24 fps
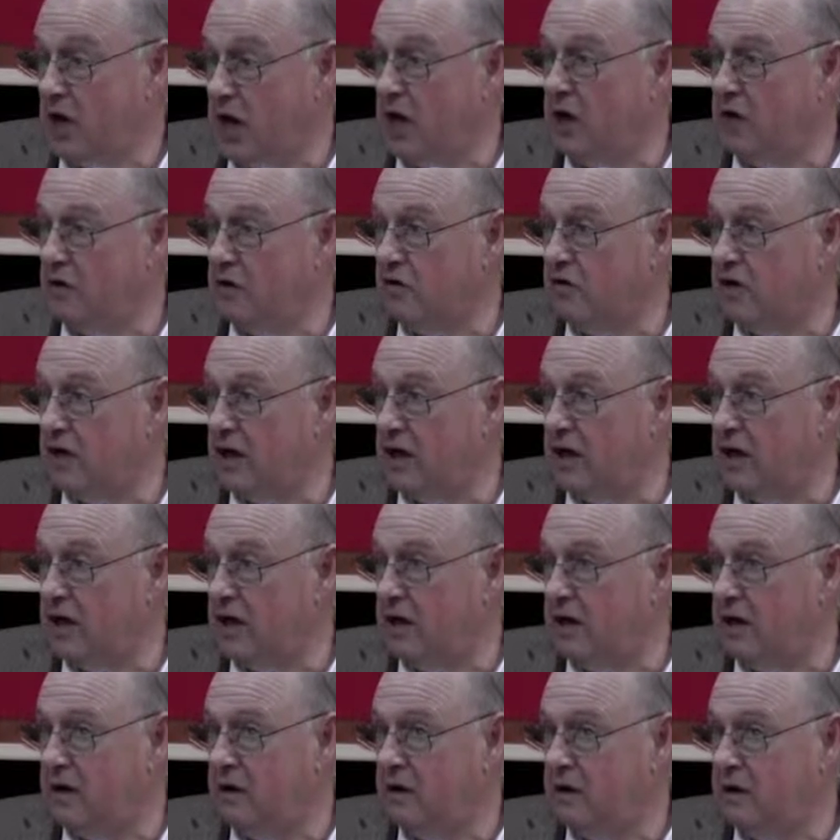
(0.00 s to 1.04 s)
They understand
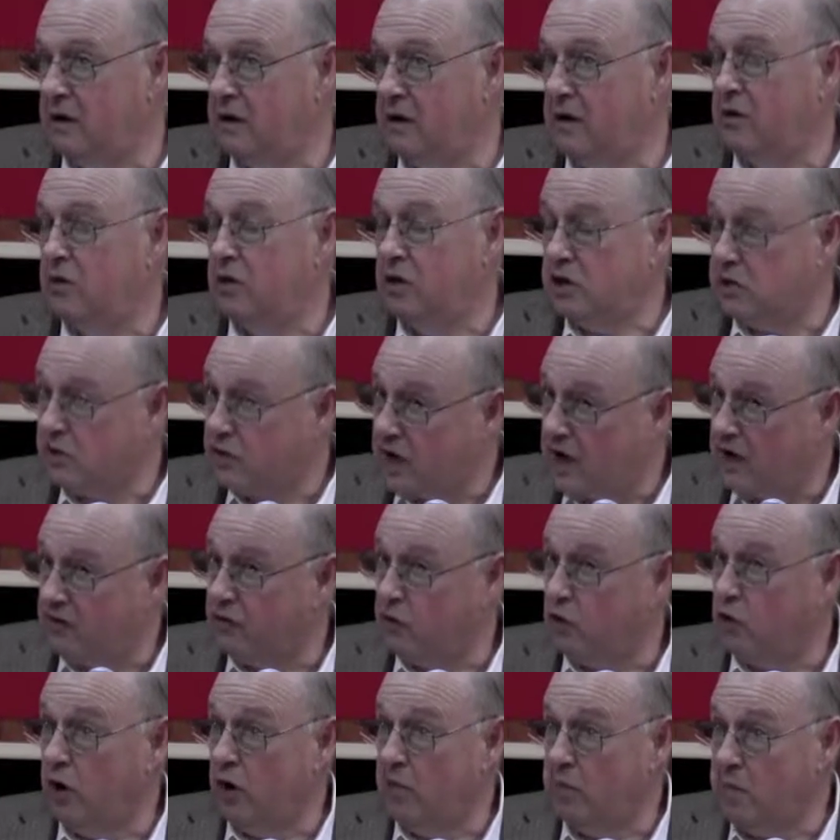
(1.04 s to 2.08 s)
that. We just
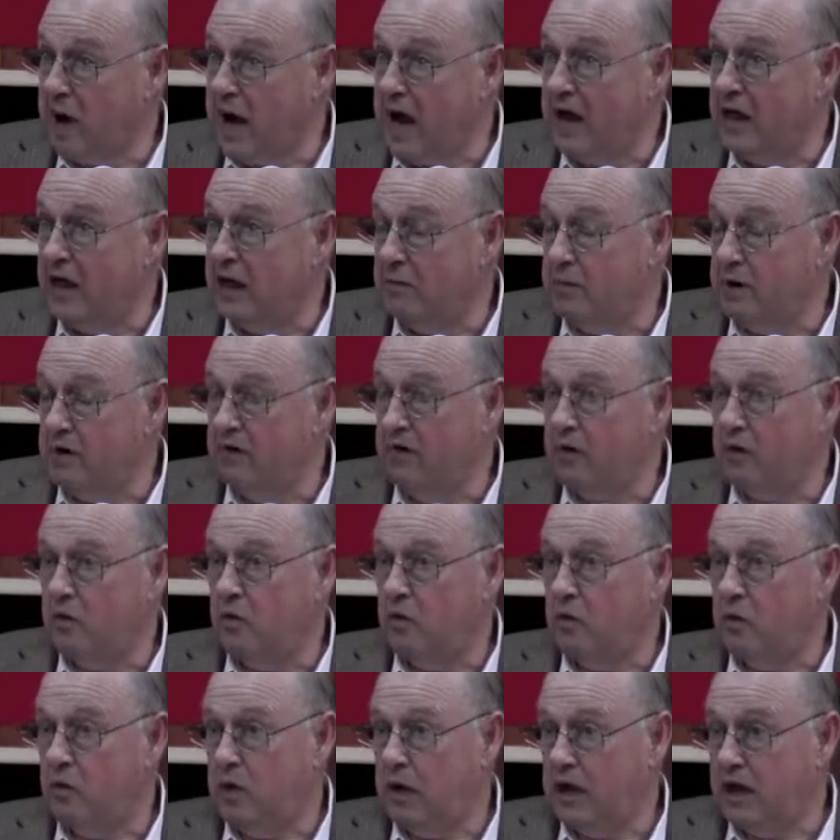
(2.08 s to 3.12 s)
have to remind them of
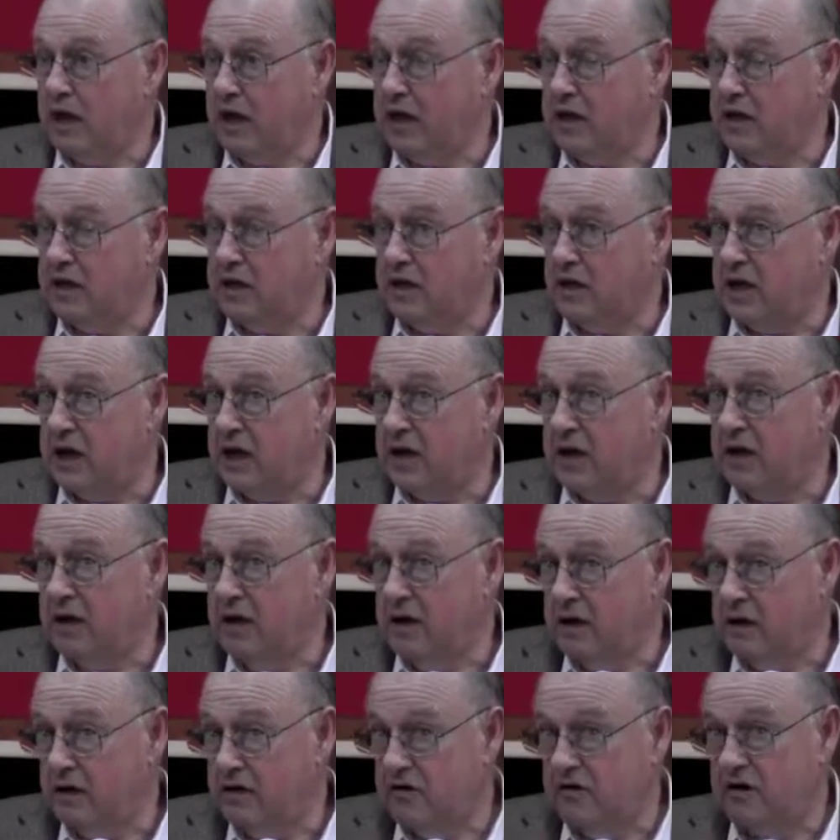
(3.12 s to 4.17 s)
it when we get into
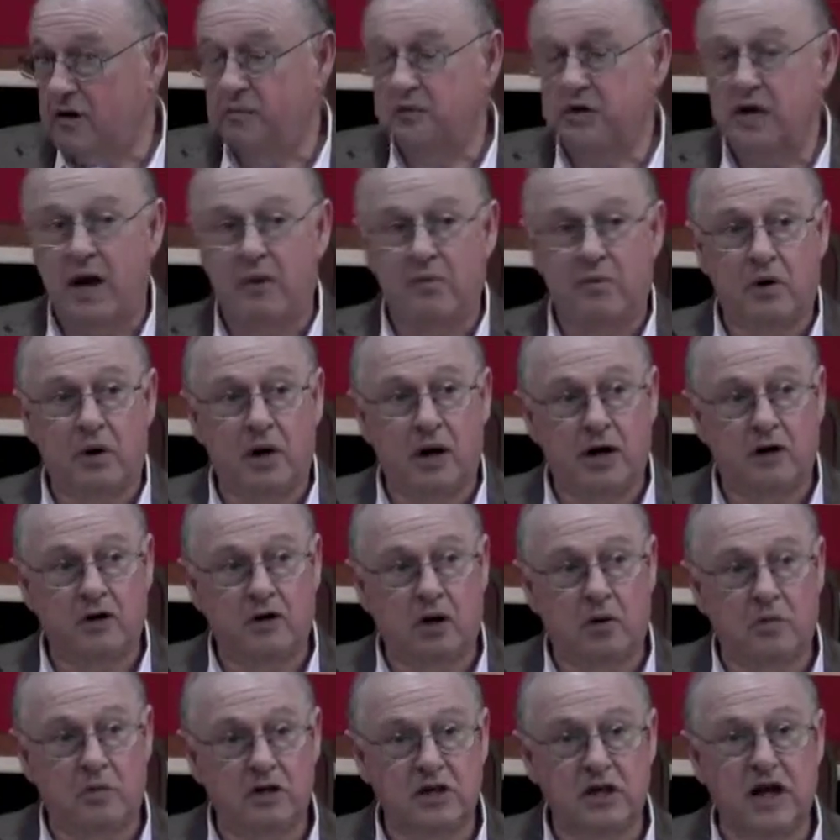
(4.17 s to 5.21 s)
that September,
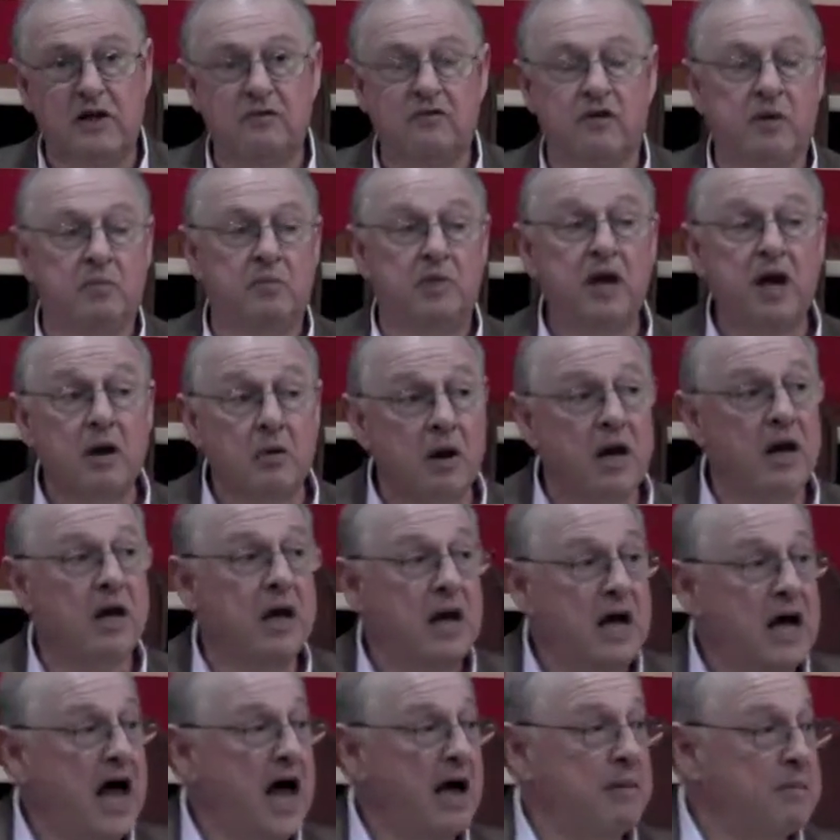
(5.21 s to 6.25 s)
October timeframe. But
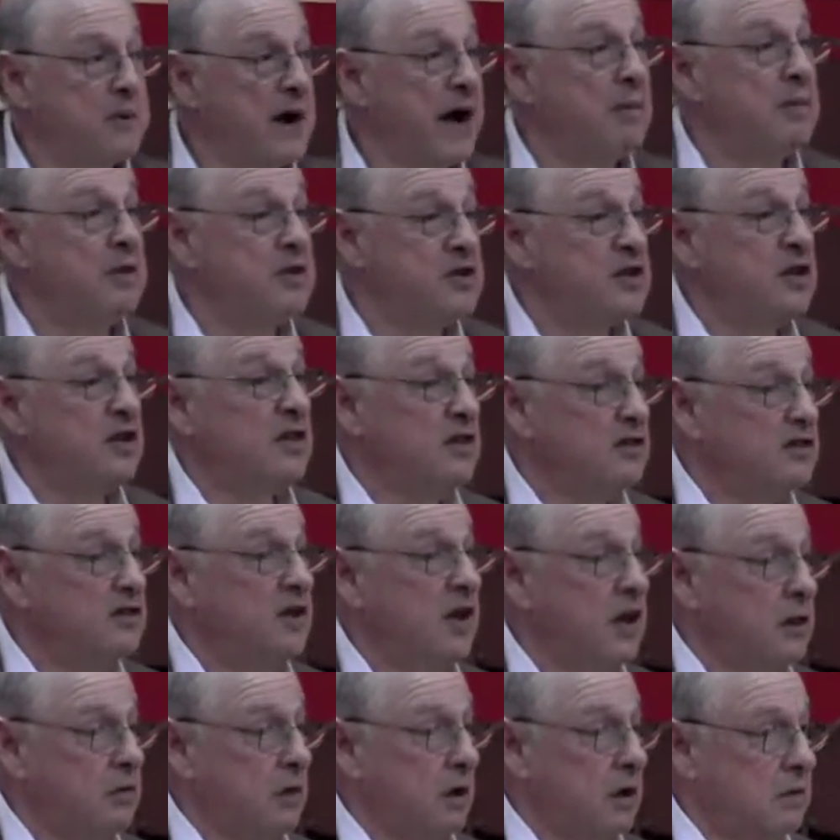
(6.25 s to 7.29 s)
anyway, I promised you the
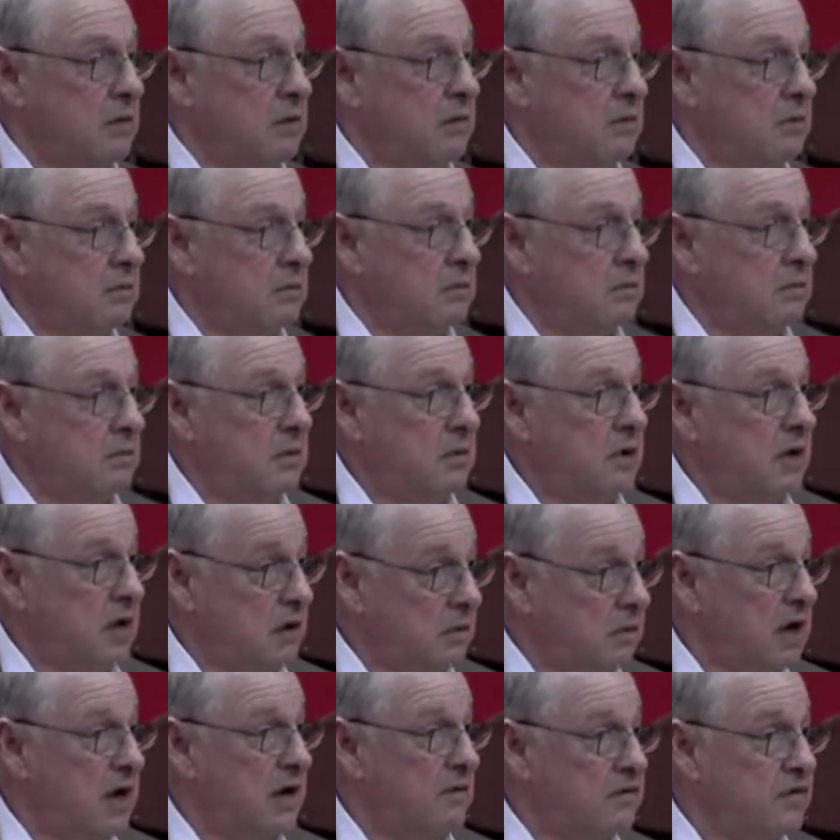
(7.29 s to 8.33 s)
secret.
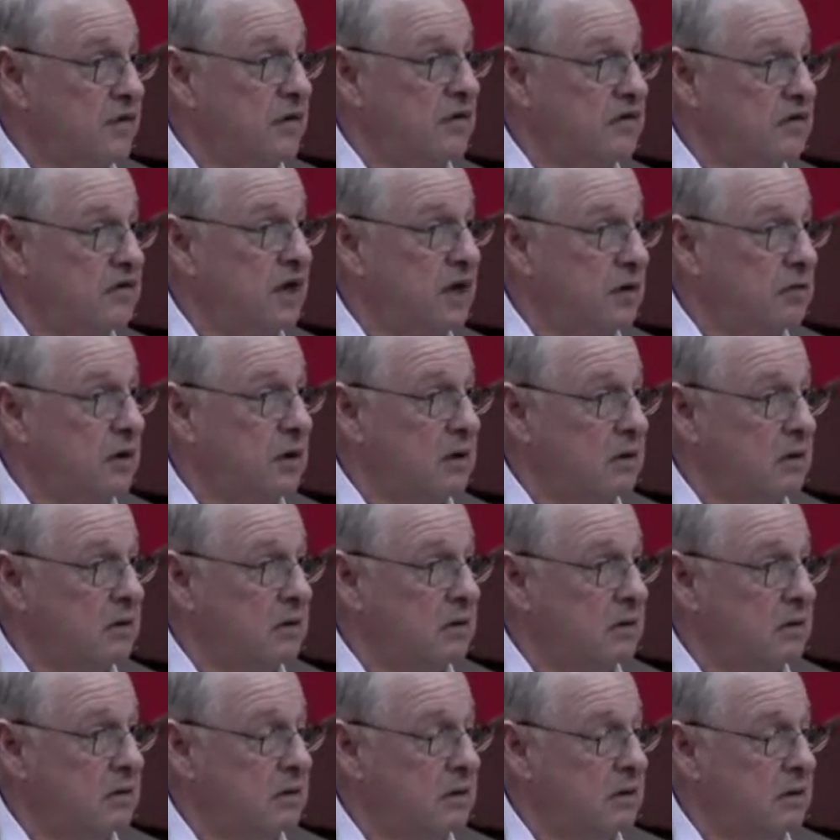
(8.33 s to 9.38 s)
You ready for the secret?
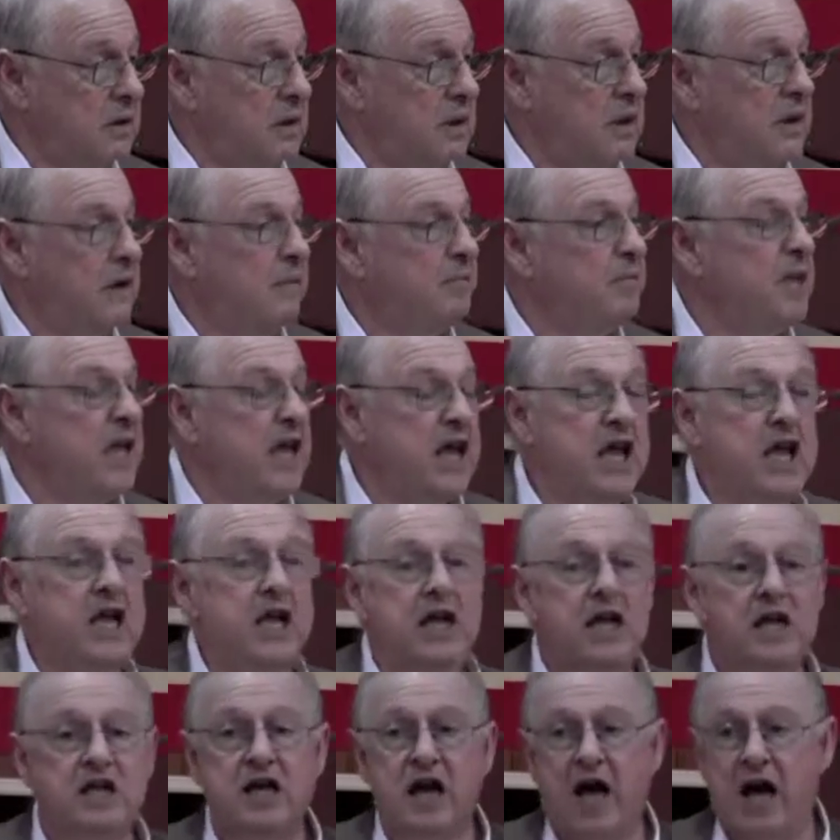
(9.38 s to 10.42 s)

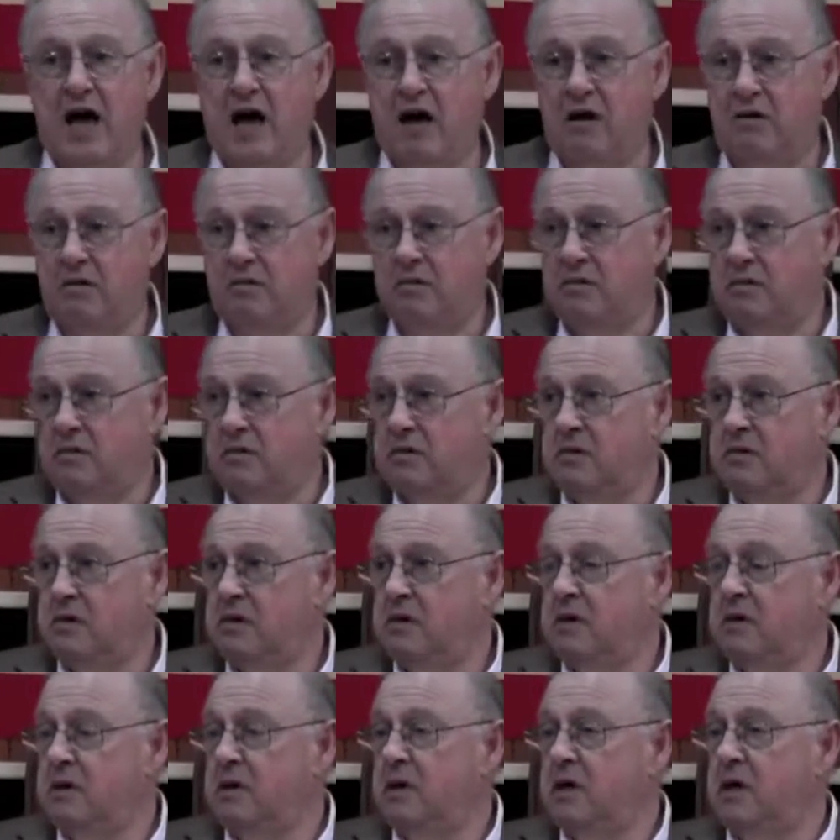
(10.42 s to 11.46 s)
Any town
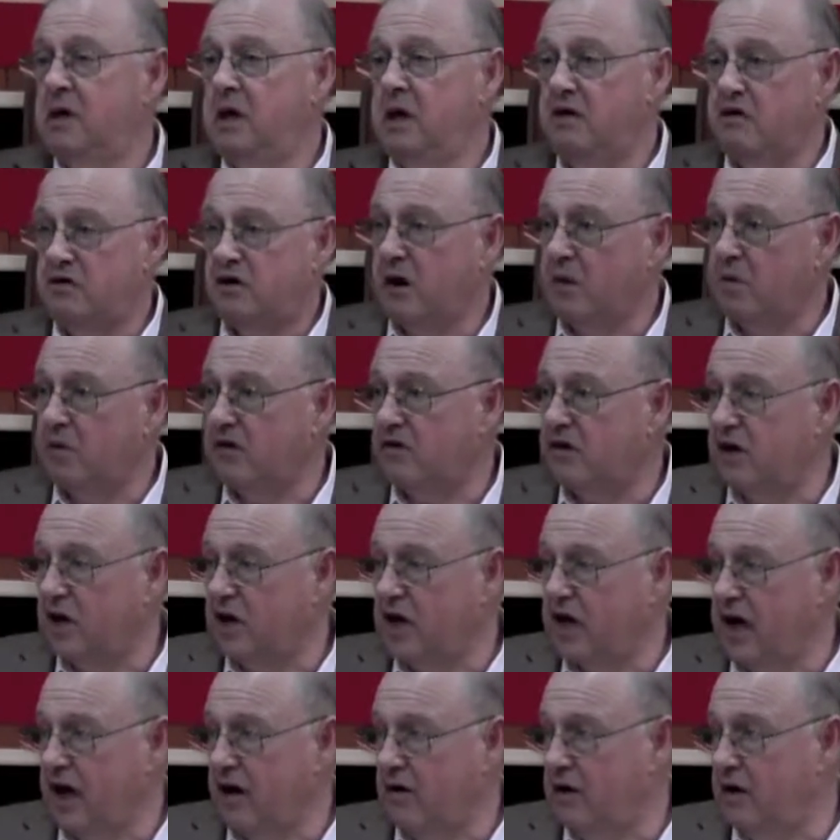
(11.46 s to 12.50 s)
in
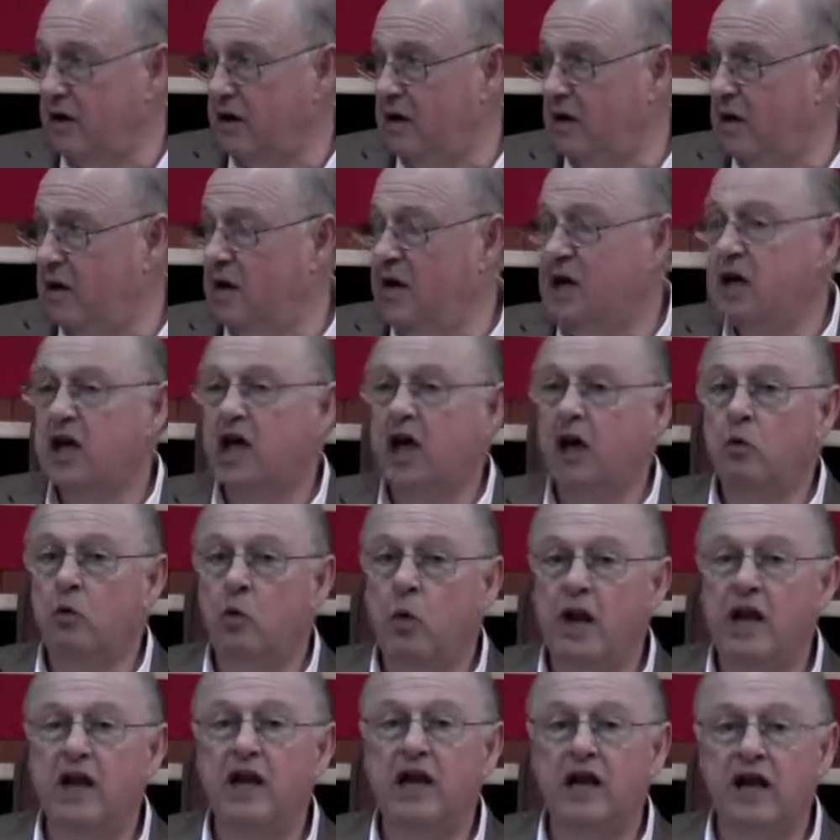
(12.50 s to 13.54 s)
Somerset County
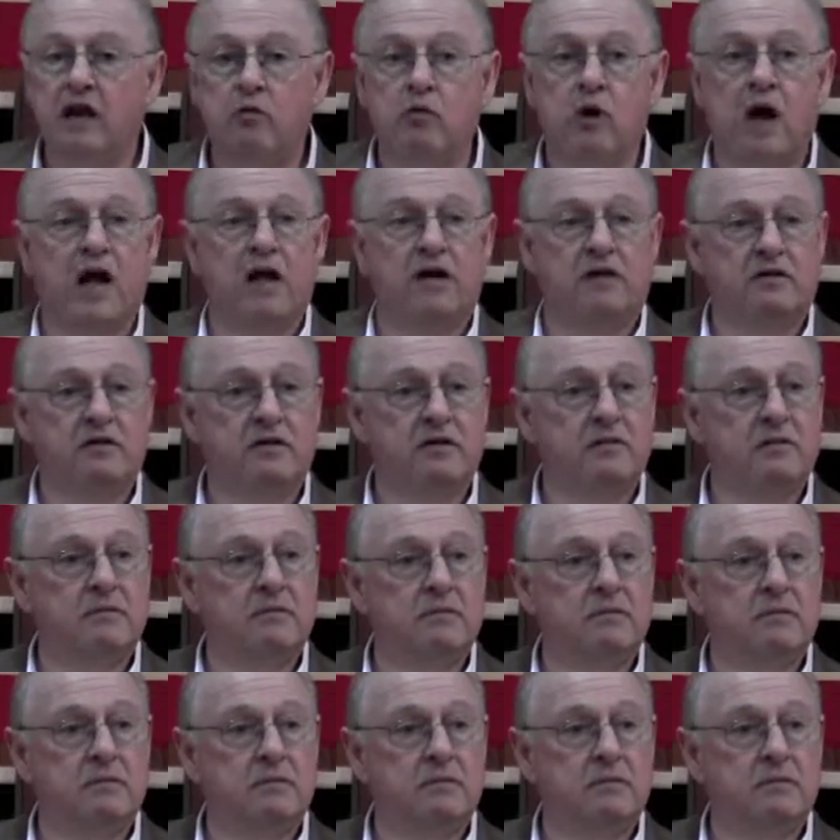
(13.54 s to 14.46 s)
can win any race.